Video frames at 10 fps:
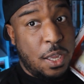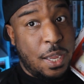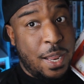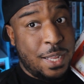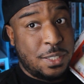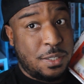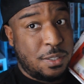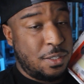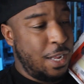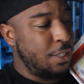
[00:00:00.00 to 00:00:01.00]
And
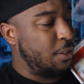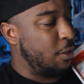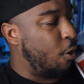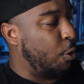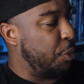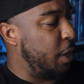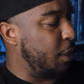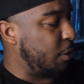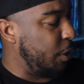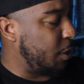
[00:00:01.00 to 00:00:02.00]
that's the whole thing.
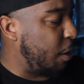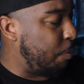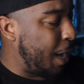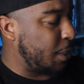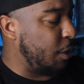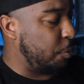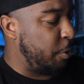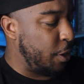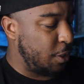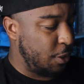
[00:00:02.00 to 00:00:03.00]
So this unboxing
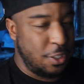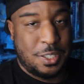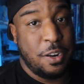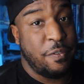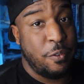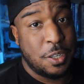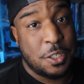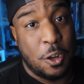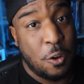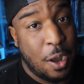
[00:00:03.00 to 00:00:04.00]
experience is just different.
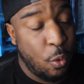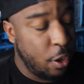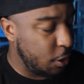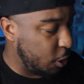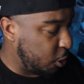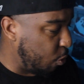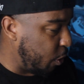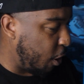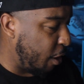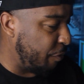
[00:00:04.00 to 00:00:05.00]
So I wanted to show
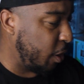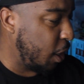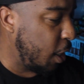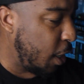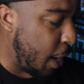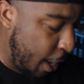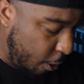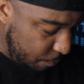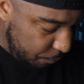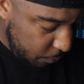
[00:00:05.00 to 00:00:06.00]
it off.
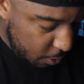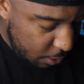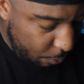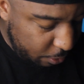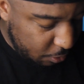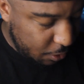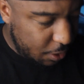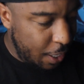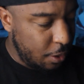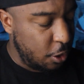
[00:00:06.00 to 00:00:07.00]
Now that we
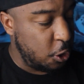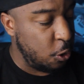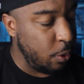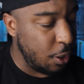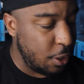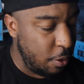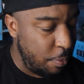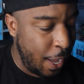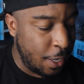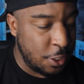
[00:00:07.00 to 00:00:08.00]
looked at the shoe, we looked at the
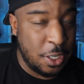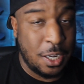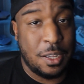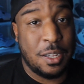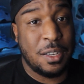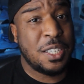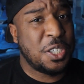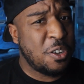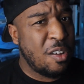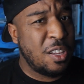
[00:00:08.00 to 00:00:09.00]
packaging, let's
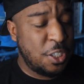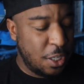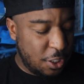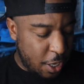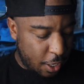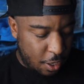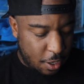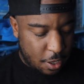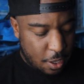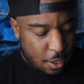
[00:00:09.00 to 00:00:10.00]
talk legit
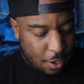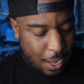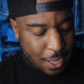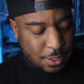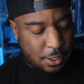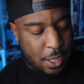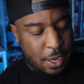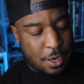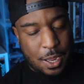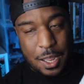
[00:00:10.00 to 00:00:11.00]
checking. Like I
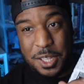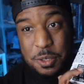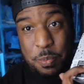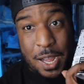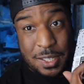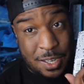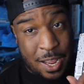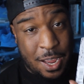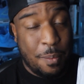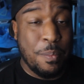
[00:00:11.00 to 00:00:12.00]
said, this box
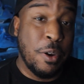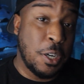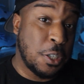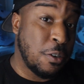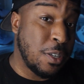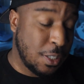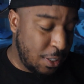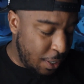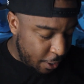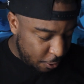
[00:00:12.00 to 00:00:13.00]
tag, I'm pretty sure is a
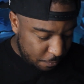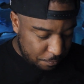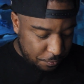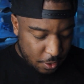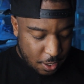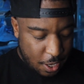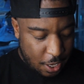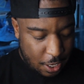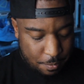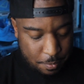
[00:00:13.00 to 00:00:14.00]
tell.
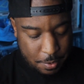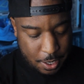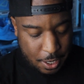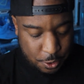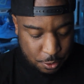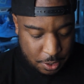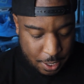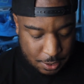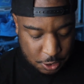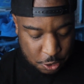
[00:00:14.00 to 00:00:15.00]
Other
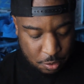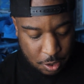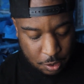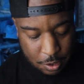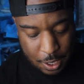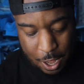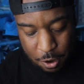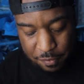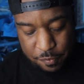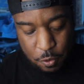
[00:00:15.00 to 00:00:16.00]
things that you can look
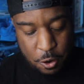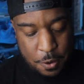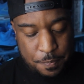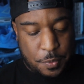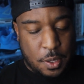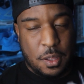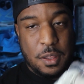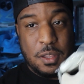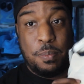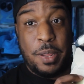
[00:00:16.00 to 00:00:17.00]
out for,
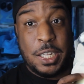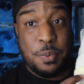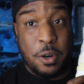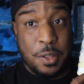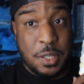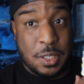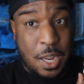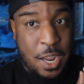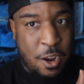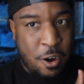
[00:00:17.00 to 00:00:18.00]
the placement on this
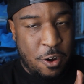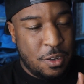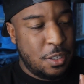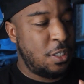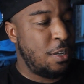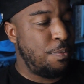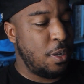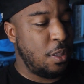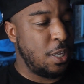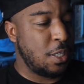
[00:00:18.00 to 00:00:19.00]
Air
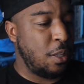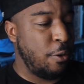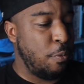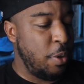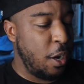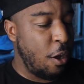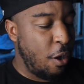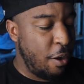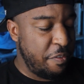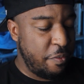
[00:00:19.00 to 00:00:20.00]
typically is a little bit
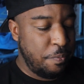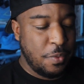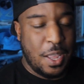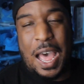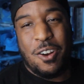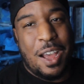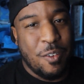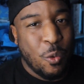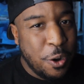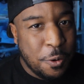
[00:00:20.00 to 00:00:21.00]
off. I don't have
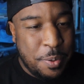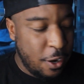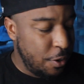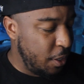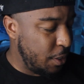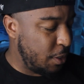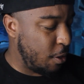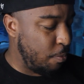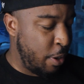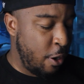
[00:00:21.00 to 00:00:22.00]
a real pair of these to
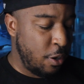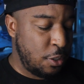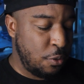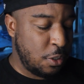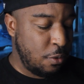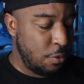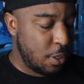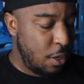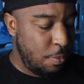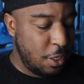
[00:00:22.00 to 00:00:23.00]
compare it to, so it's
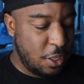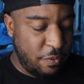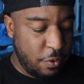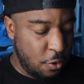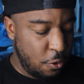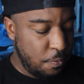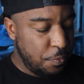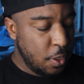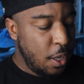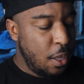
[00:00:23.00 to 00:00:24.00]
going to be difficult.
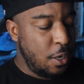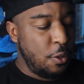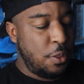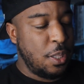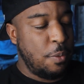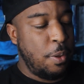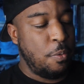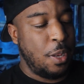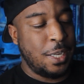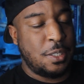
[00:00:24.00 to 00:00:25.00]
Another thing that
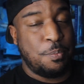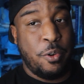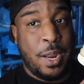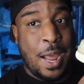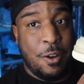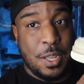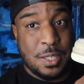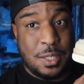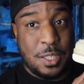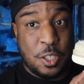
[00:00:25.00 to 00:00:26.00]
people like to point out
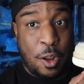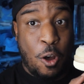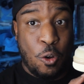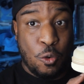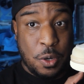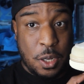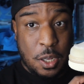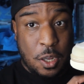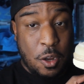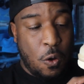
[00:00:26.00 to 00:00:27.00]
is the tone
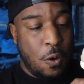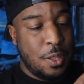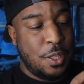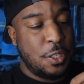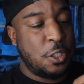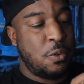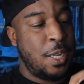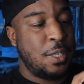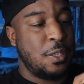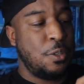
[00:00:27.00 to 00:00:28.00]
on this
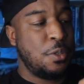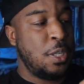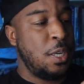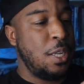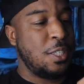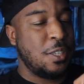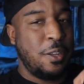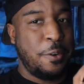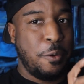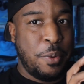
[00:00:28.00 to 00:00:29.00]
translucent. It's a
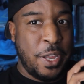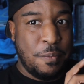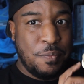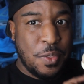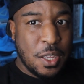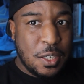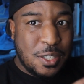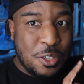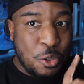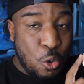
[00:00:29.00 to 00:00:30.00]
little bit
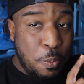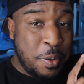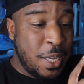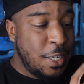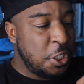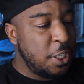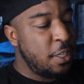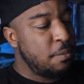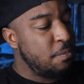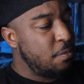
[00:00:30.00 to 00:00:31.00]
too
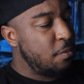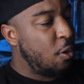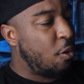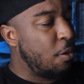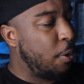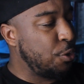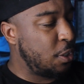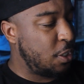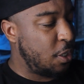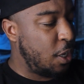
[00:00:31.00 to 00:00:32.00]
peachy on
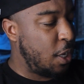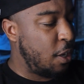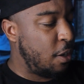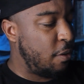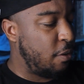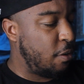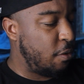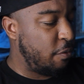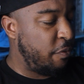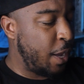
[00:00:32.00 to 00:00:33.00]
most
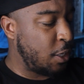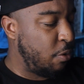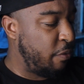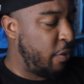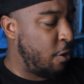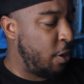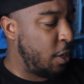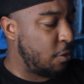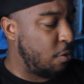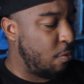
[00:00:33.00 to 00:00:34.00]
factory
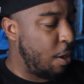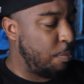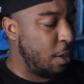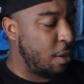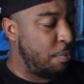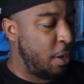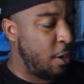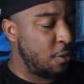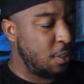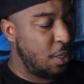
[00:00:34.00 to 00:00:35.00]
variant or replica
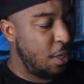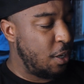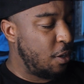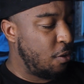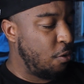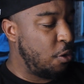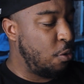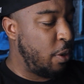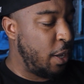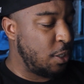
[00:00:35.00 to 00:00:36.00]
pairs or
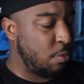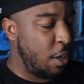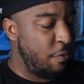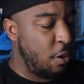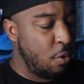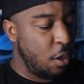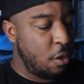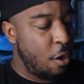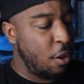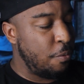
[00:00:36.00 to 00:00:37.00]
UAs, whatever you want to
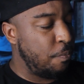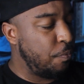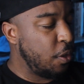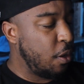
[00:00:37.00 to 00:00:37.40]
call them.